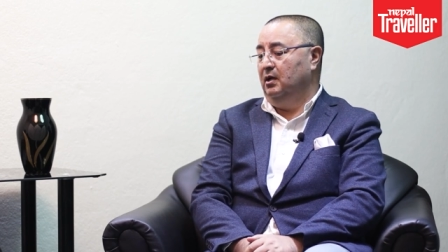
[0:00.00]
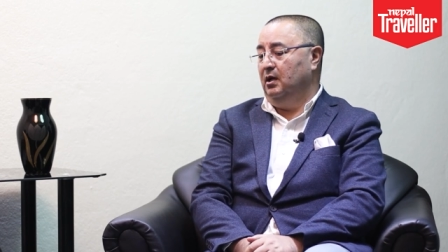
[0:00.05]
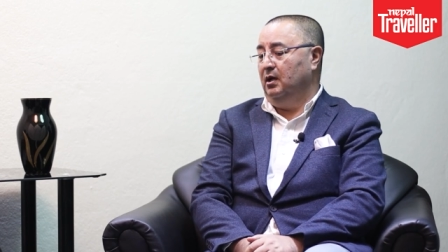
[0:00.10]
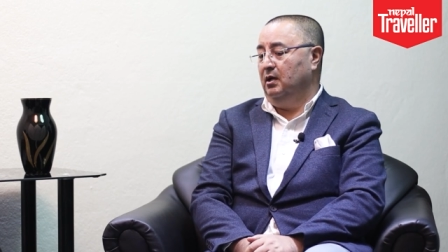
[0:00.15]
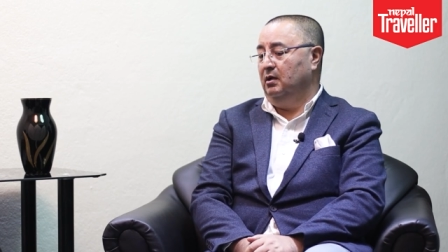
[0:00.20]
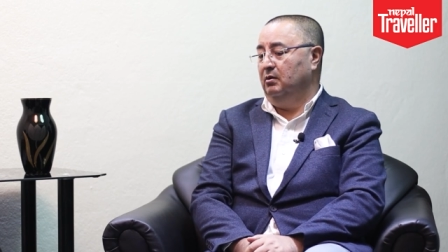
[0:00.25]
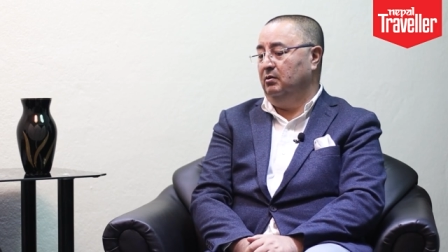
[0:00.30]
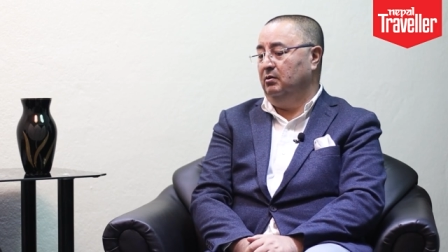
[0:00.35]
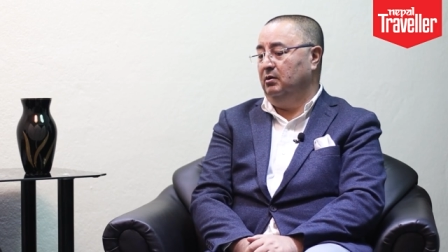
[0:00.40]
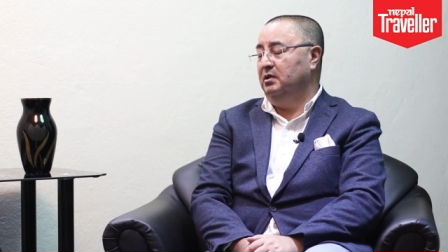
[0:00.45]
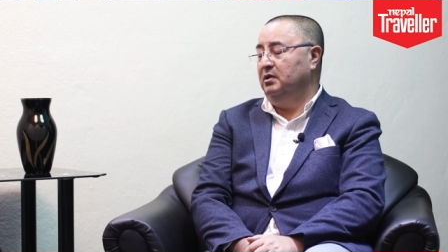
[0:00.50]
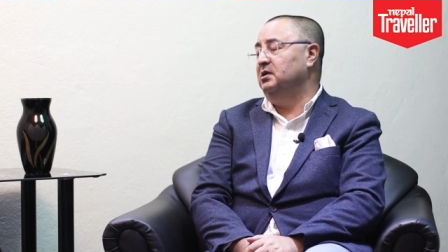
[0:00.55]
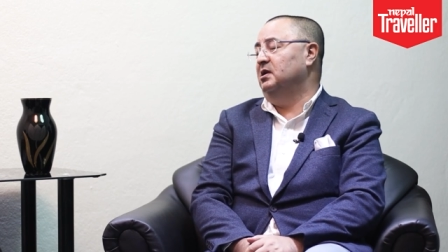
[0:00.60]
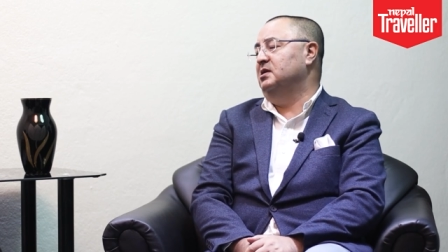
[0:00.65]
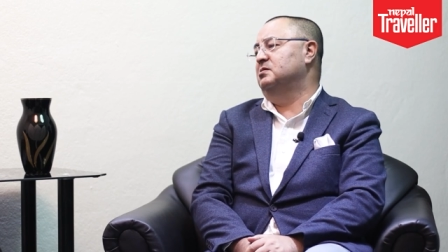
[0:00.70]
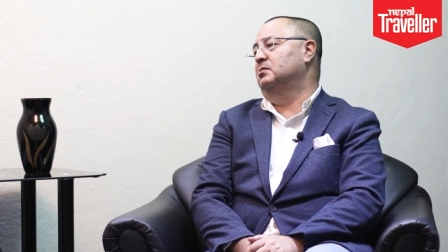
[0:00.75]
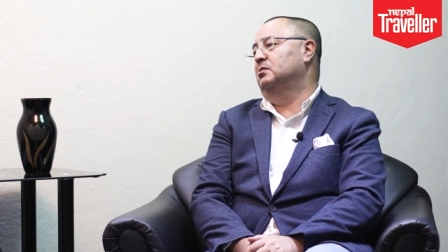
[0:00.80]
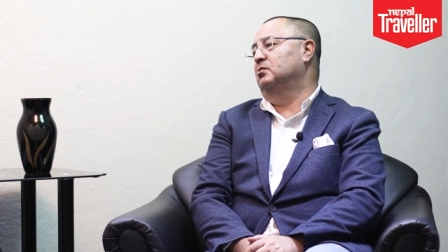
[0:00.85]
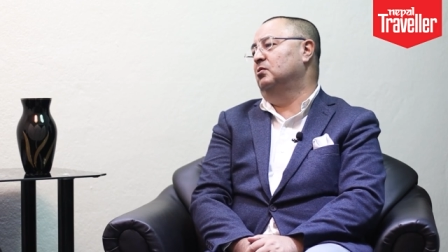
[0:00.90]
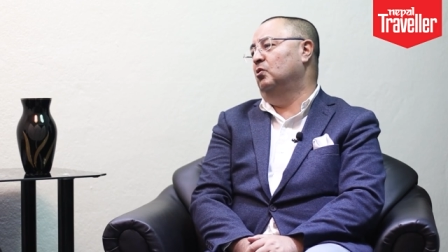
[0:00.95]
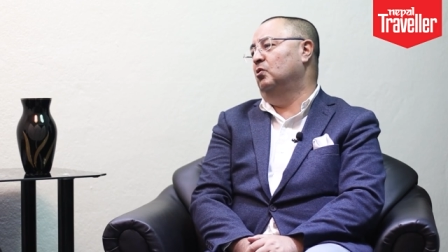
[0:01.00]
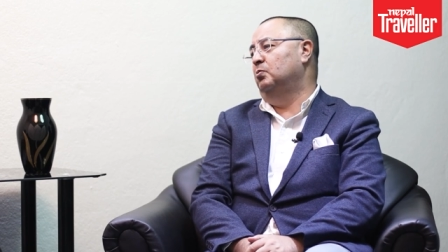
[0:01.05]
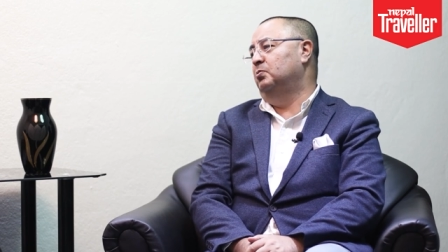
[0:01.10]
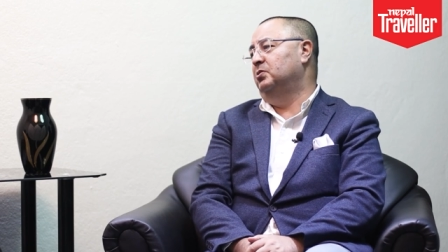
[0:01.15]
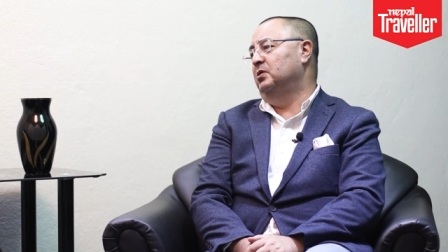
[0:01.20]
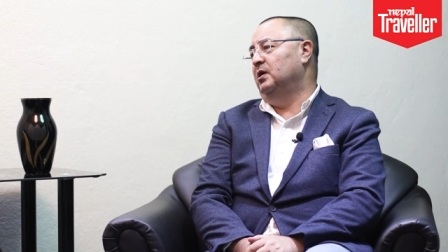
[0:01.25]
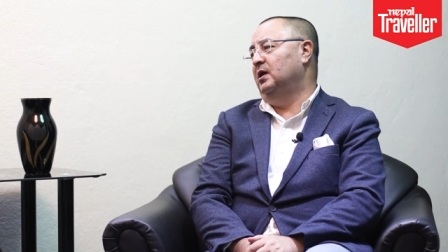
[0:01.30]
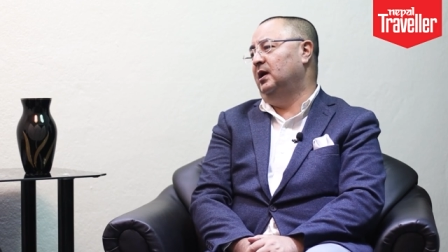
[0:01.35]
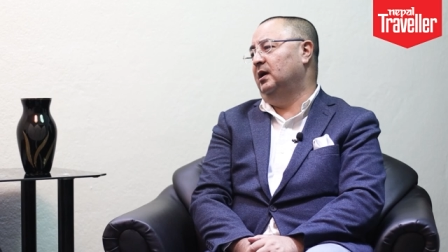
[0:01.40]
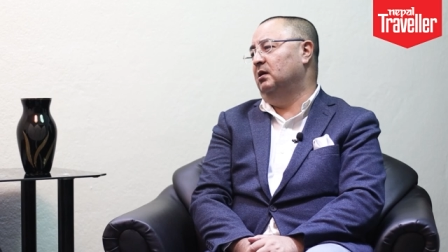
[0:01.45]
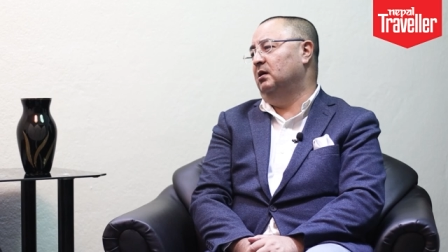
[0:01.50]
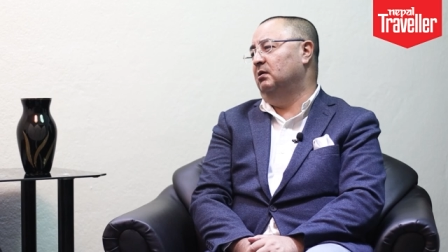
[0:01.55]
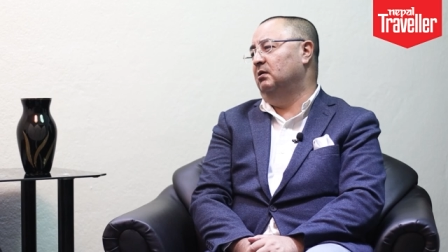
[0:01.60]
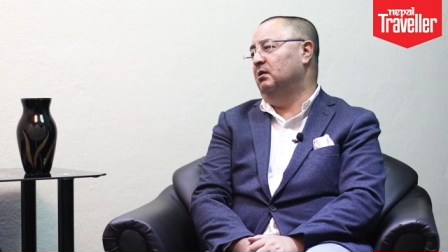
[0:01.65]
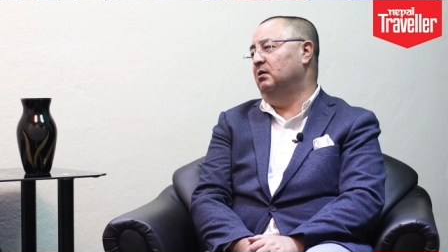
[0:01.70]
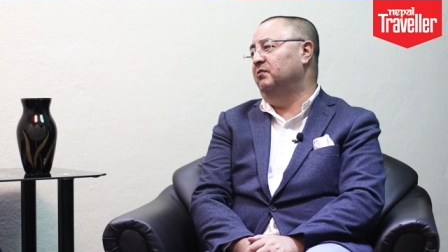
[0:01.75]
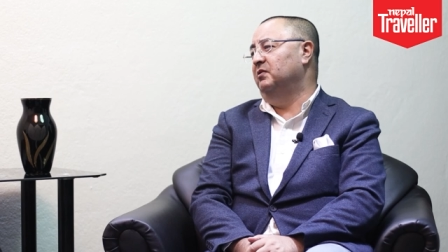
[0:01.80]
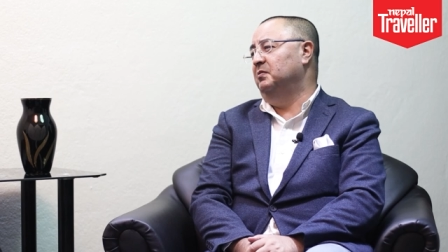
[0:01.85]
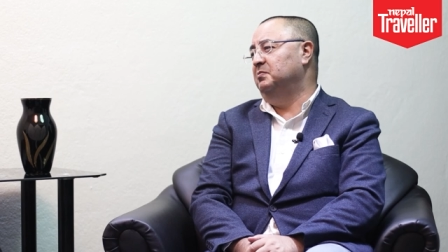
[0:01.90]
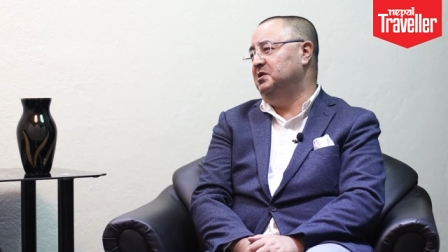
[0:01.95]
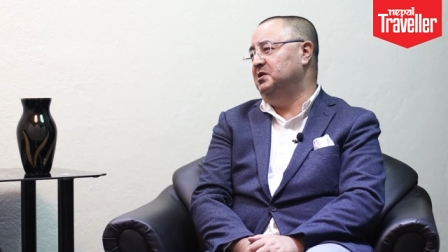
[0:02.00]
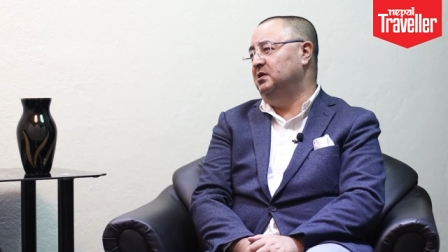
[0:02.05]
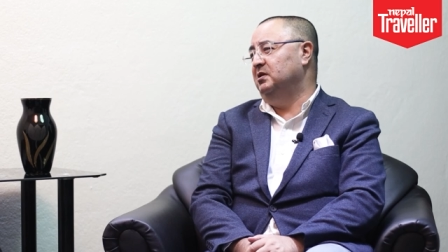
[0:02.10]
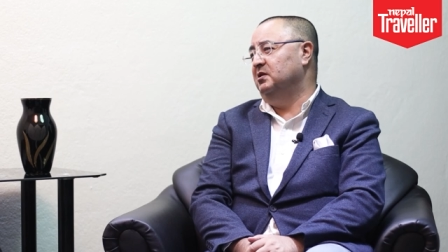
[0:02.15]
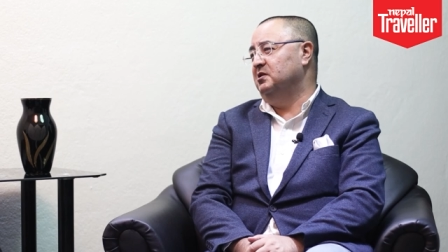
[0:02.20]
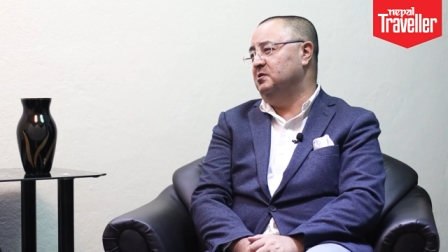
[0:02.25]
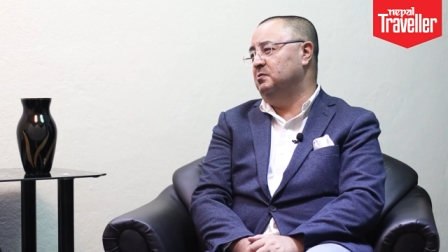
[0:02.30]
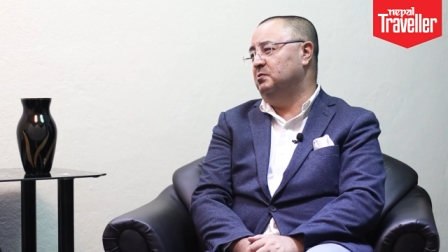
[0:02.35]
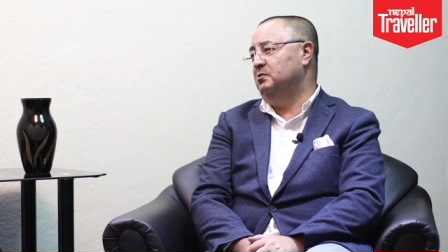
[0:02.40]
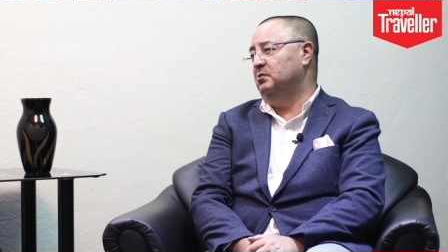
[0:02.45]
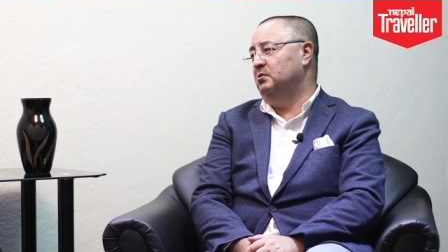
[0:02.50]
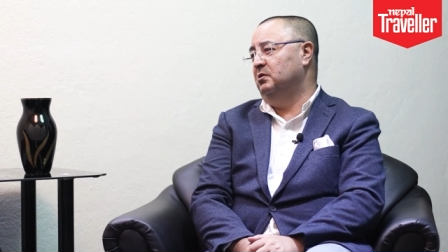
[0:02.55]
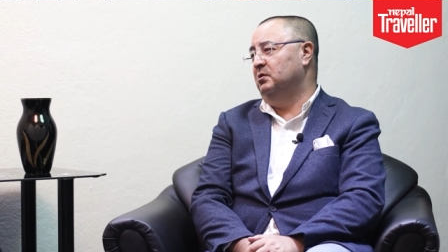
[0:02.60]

and it has opened like 150 years